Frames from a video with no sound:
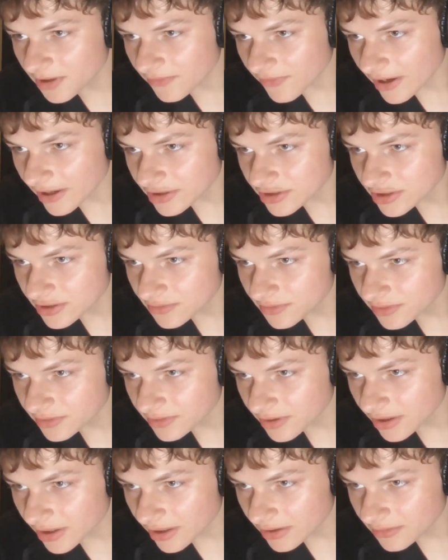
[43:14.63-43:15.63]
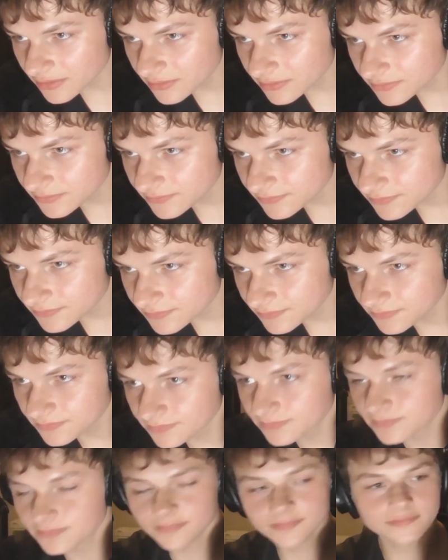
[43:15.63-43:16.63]
I think you provided a lot of good reasons.
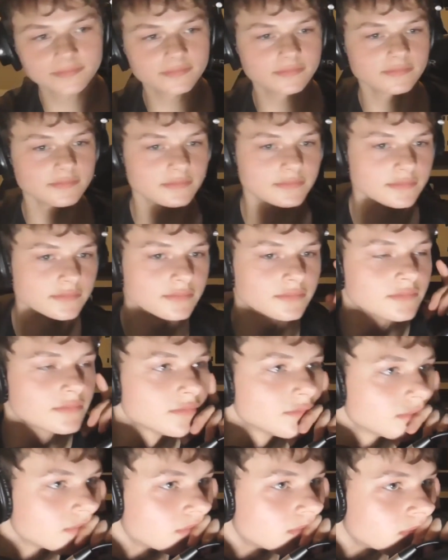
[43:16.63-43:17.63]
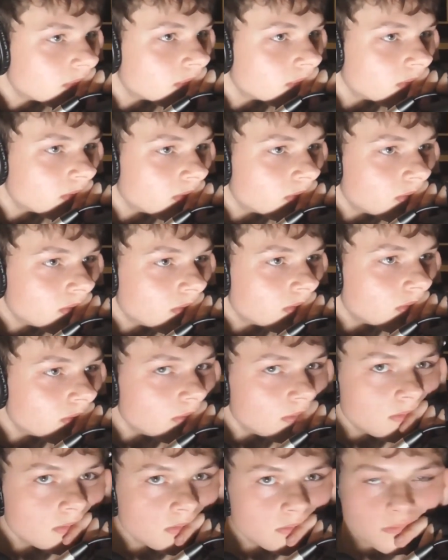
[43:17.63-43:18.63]
I think you've provided some things for me to think
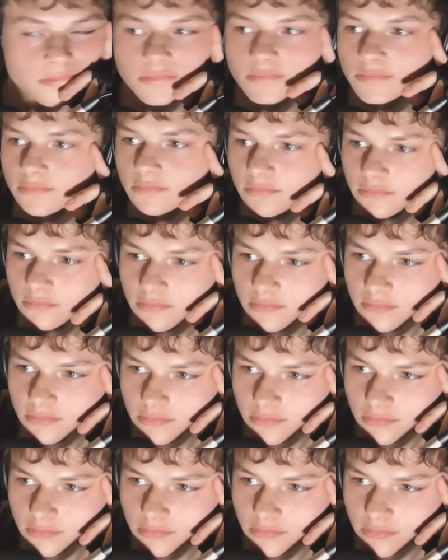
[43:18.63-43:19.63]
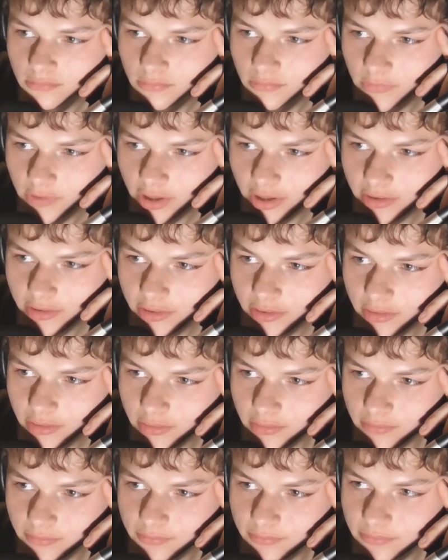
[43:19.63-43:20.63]
about, and I do think this was constructive.
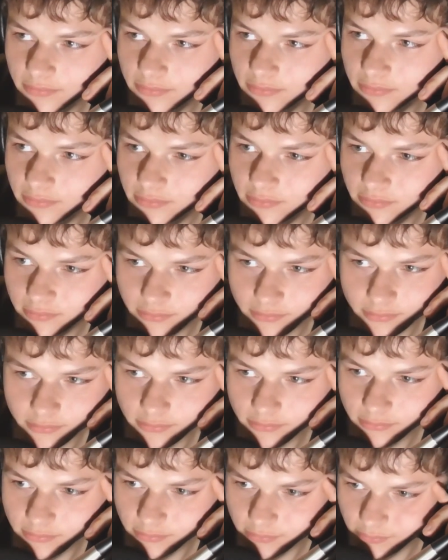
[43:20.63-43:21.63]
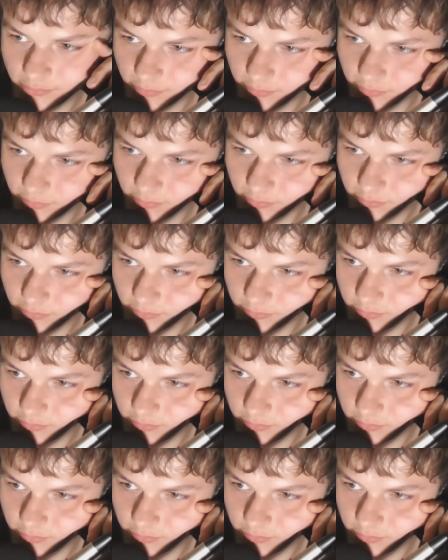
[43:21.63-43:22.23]
I give.